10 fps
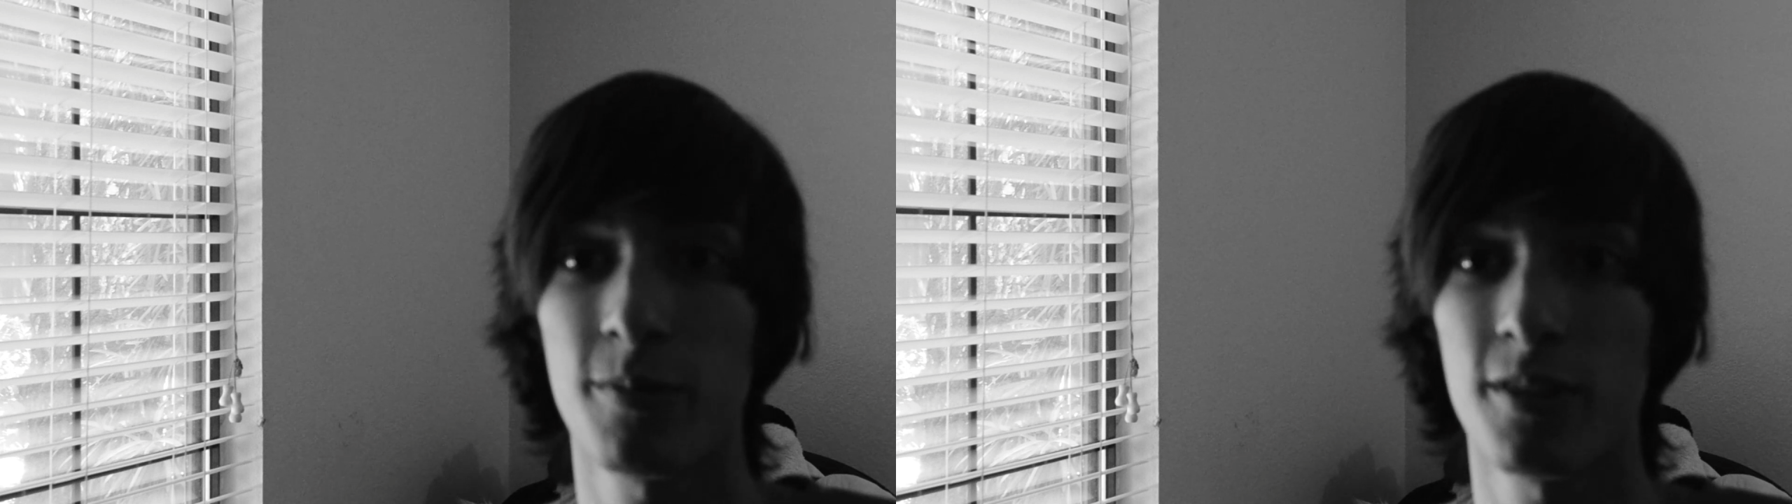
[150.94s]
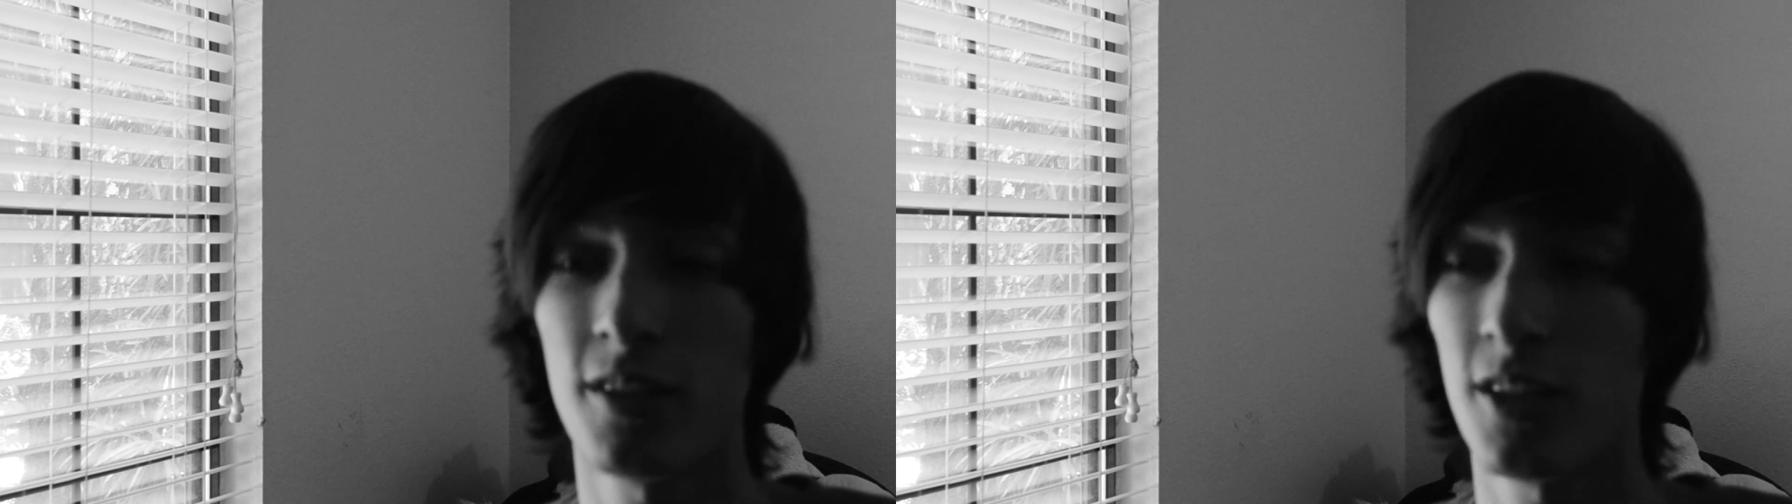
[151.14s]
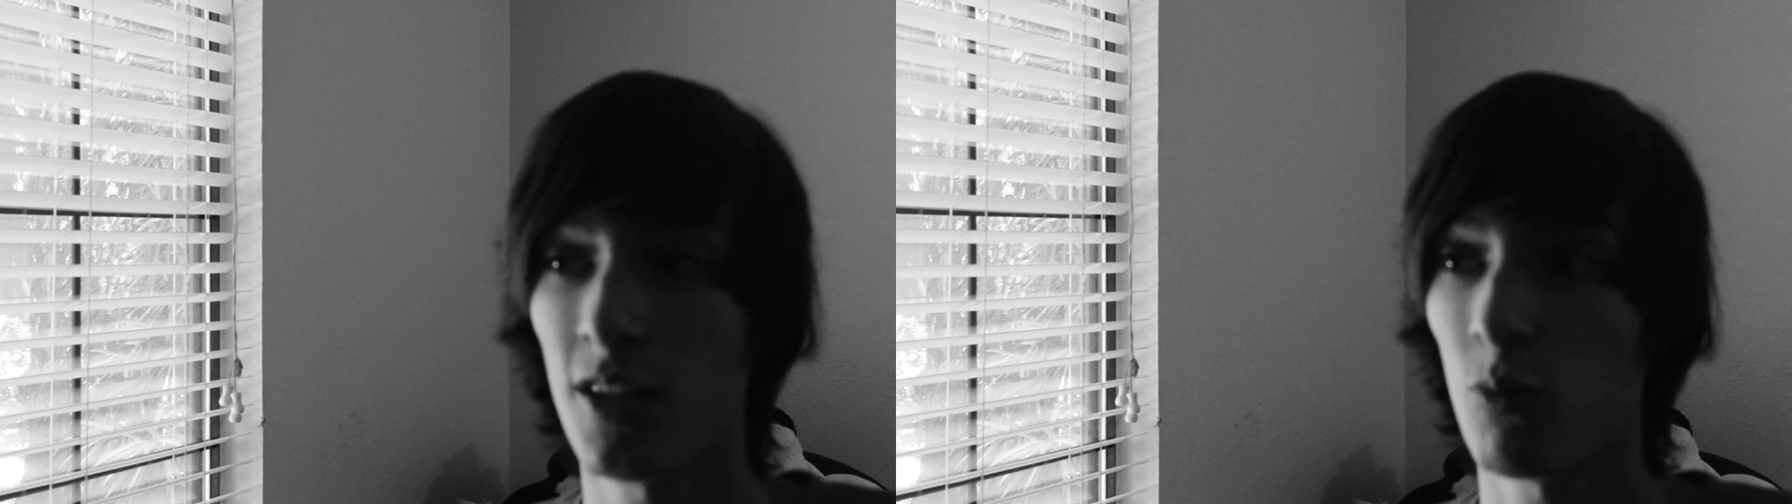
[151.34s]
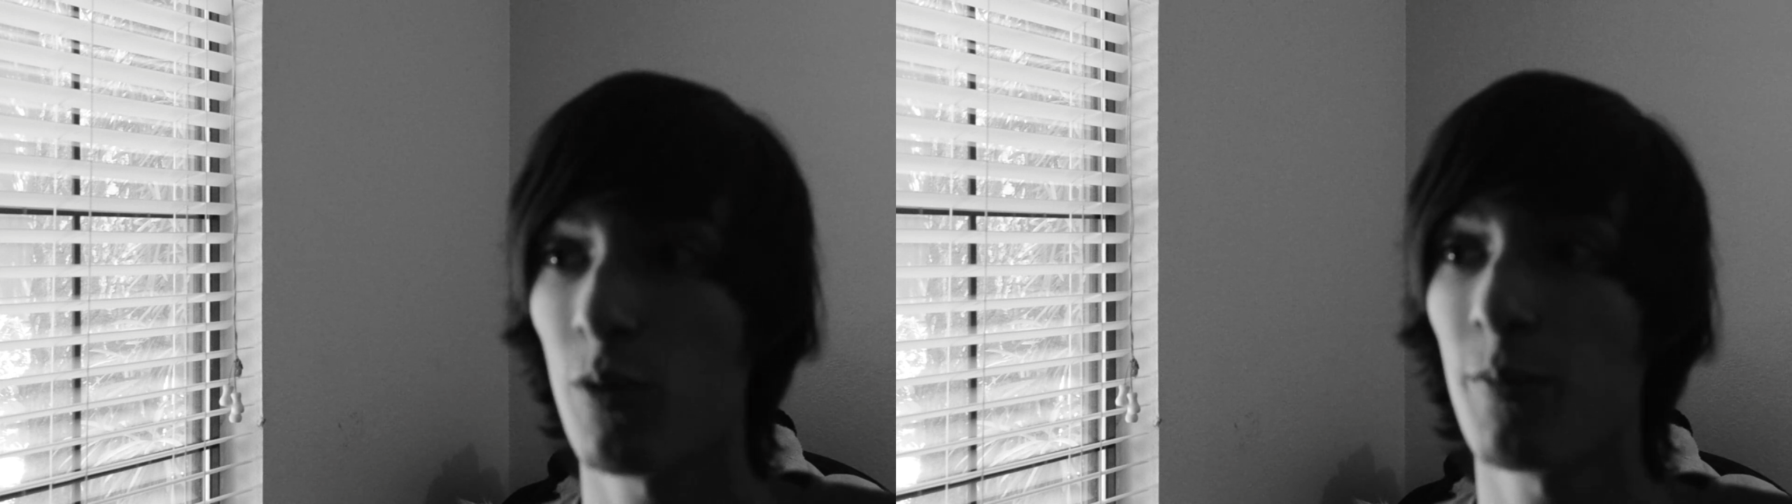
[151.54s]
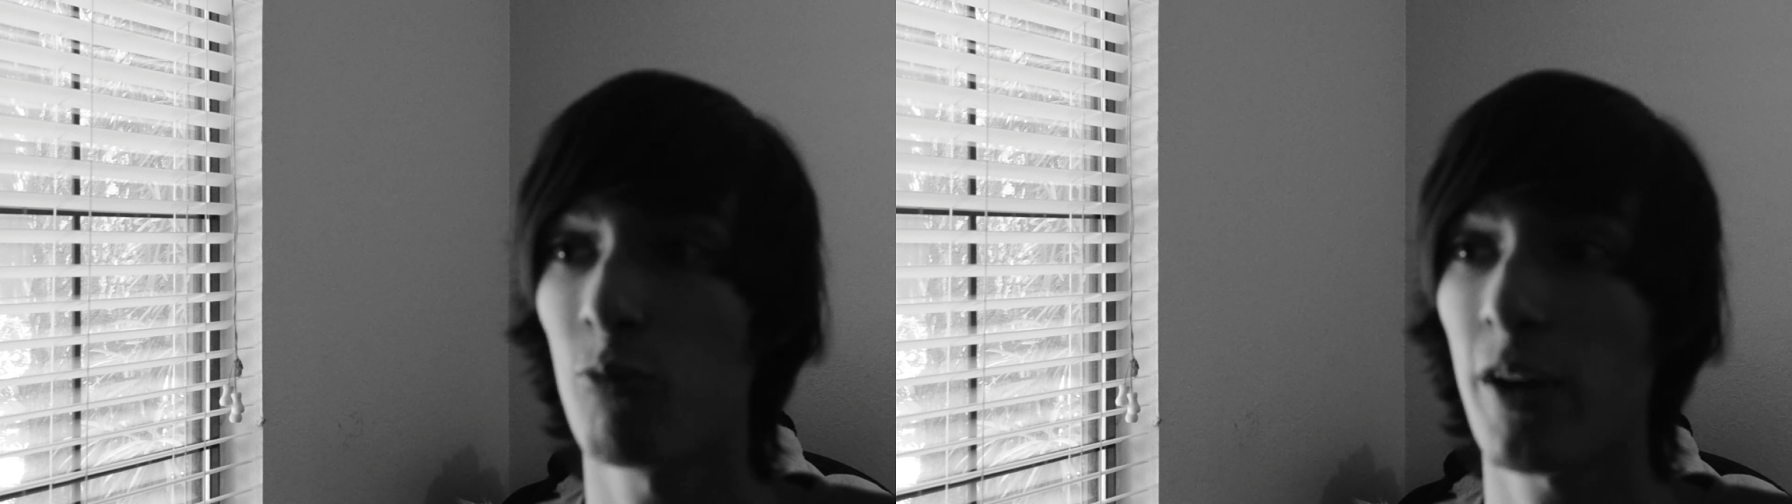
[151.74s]

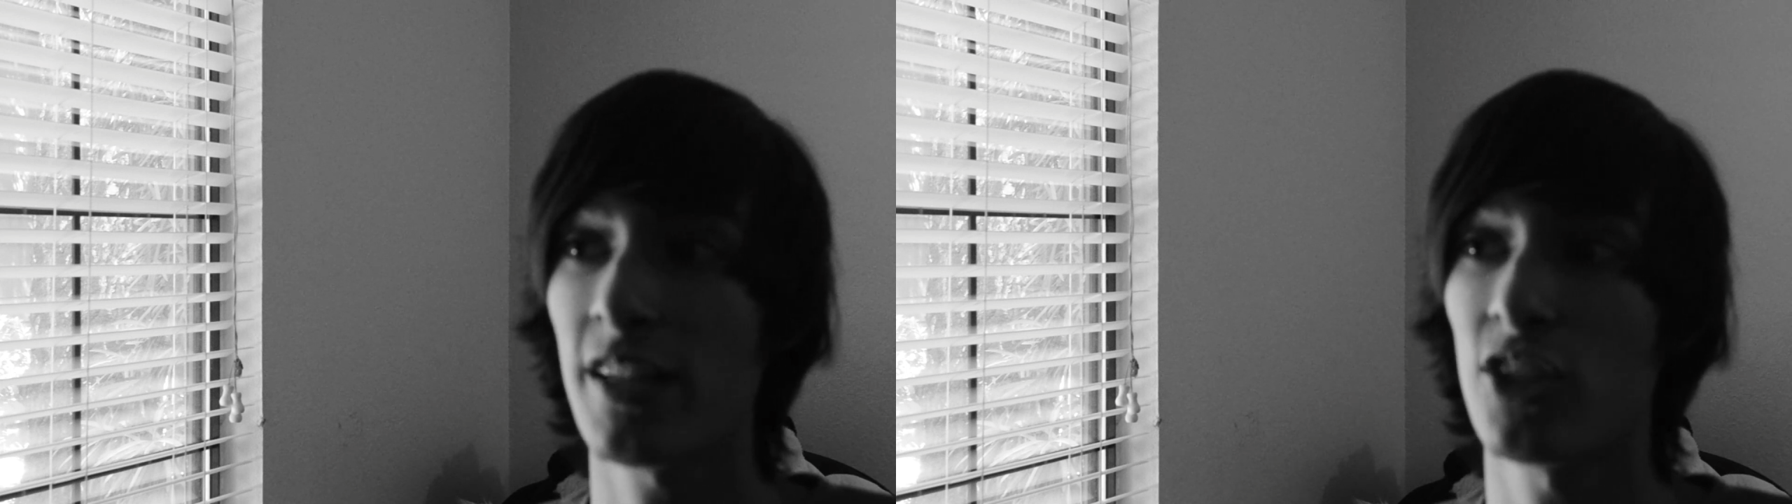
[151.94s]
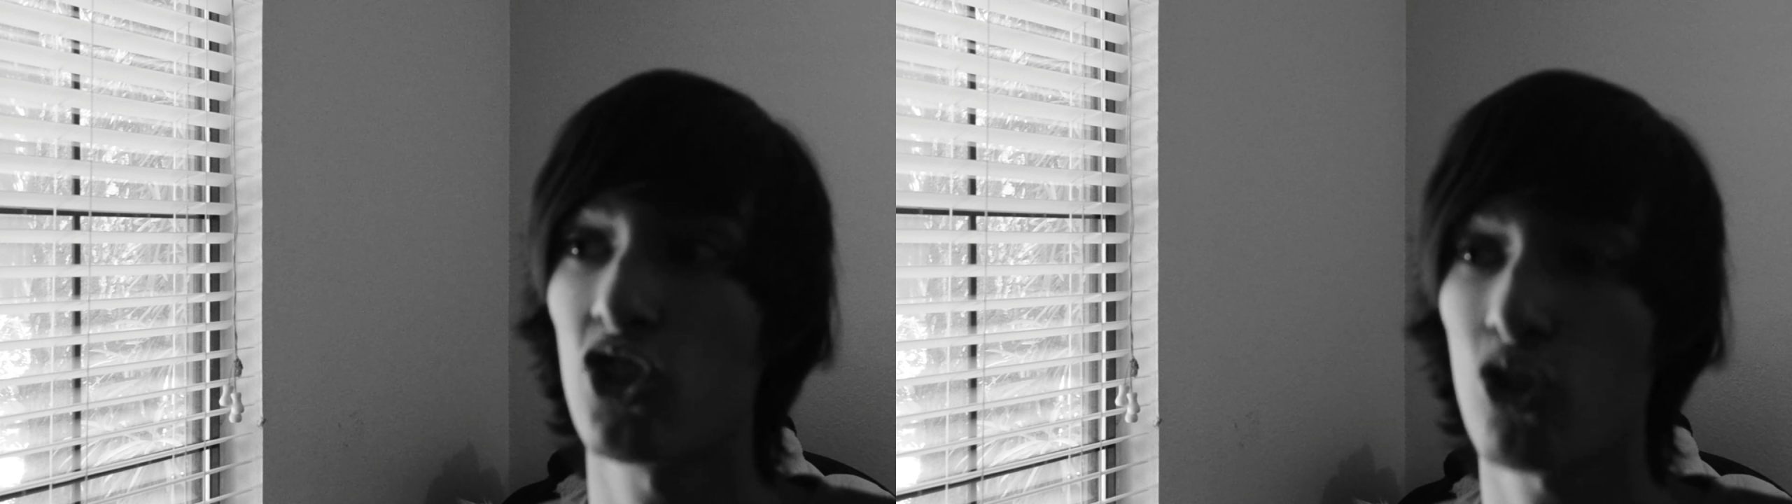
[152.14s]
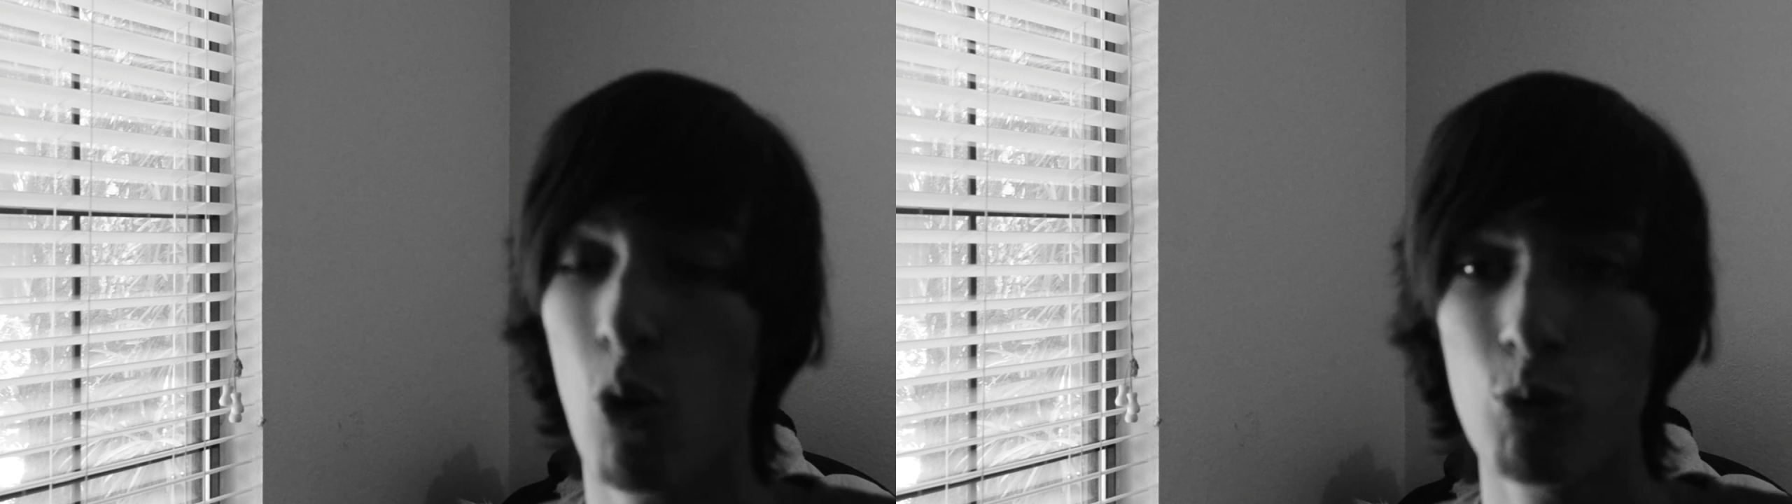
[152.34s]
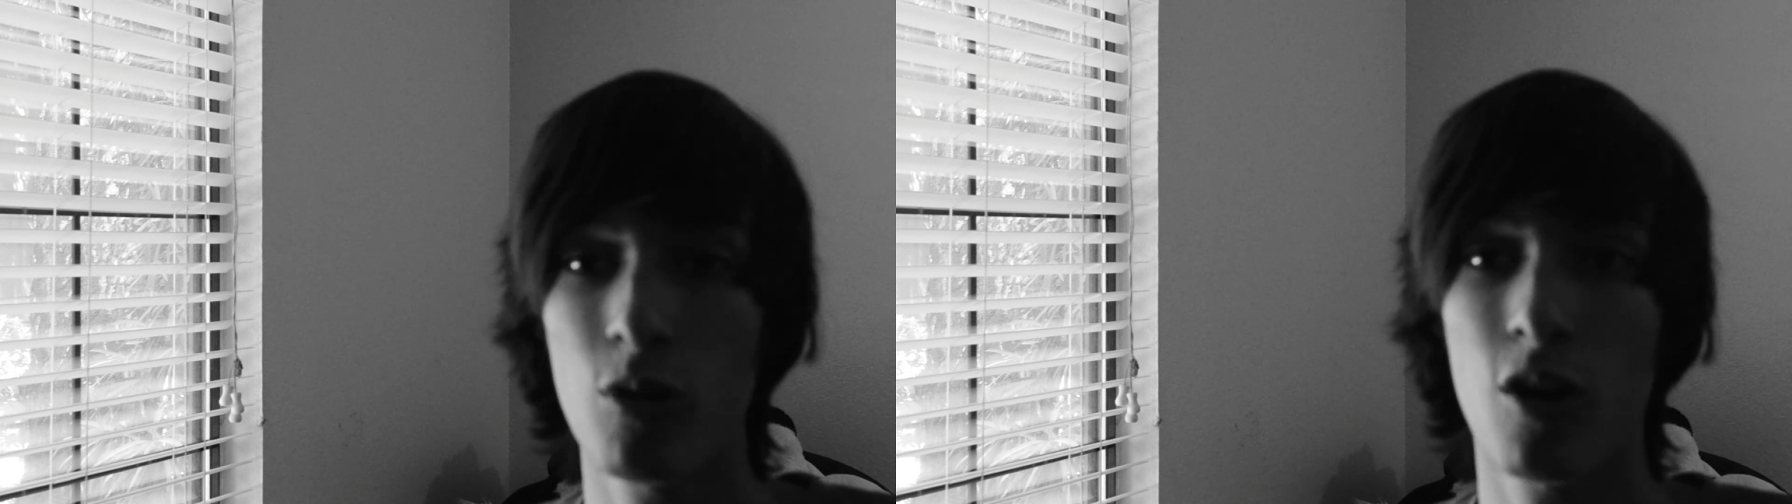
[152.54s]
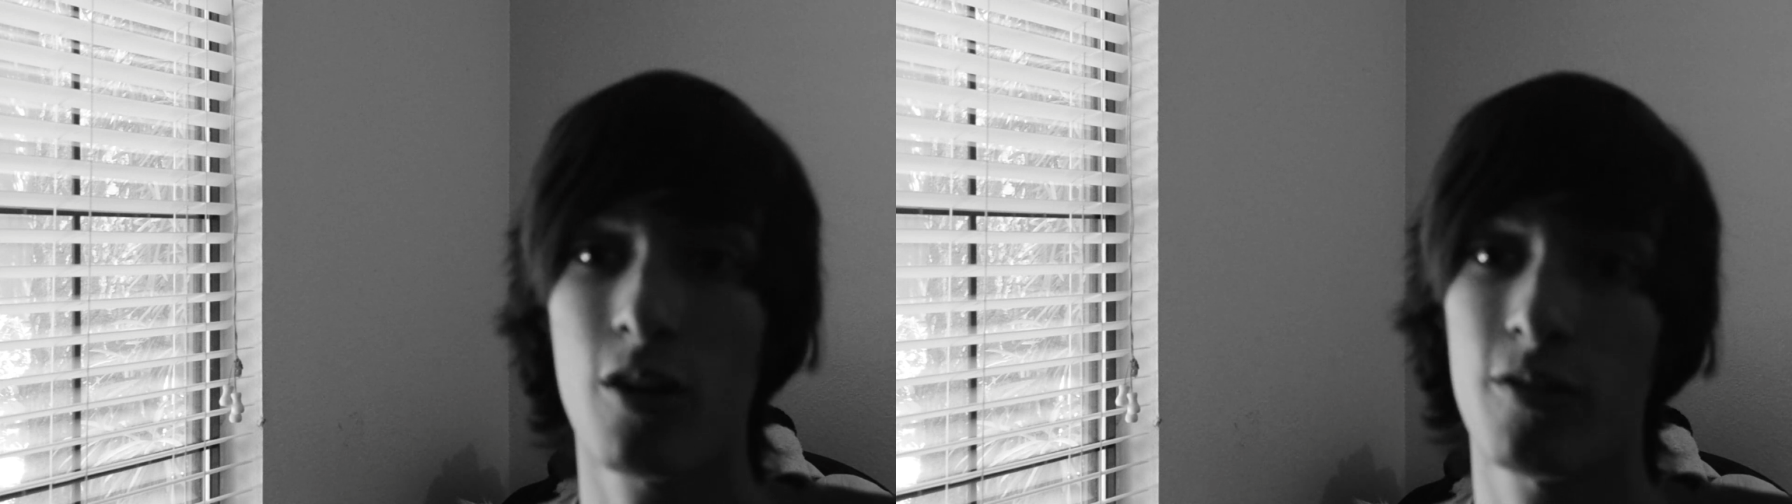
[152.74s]
been waiting so
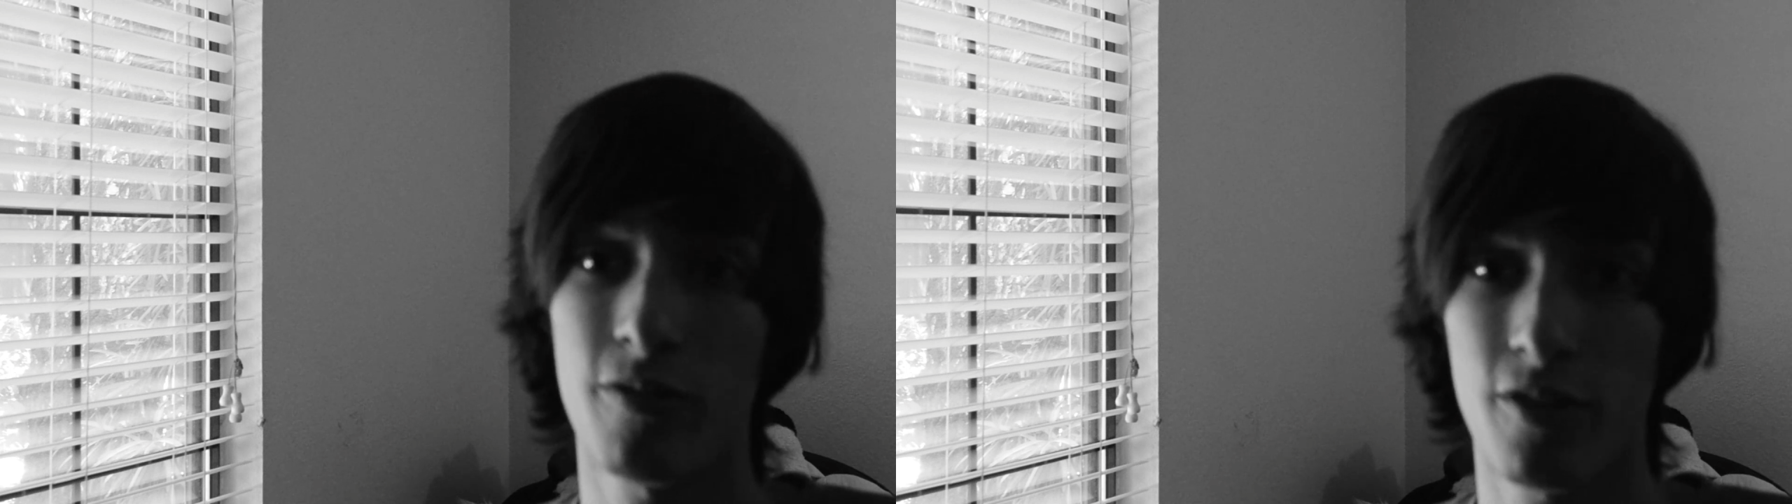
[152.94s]
long for